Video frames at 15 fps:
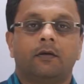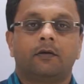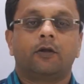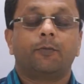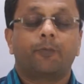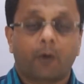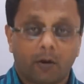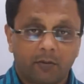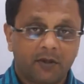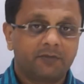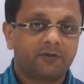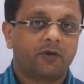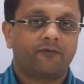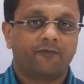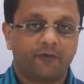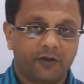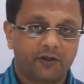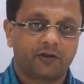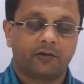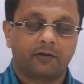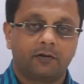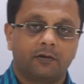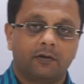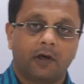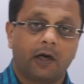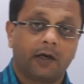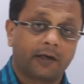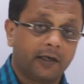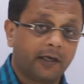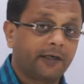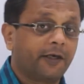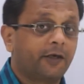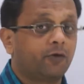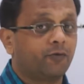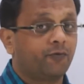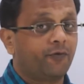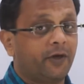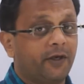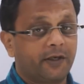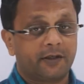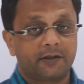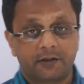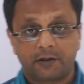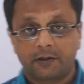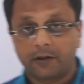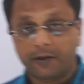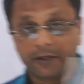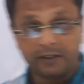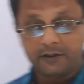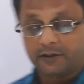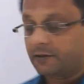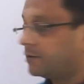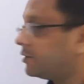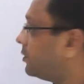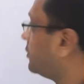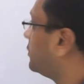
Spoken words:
The problems of vision are related to various reasons.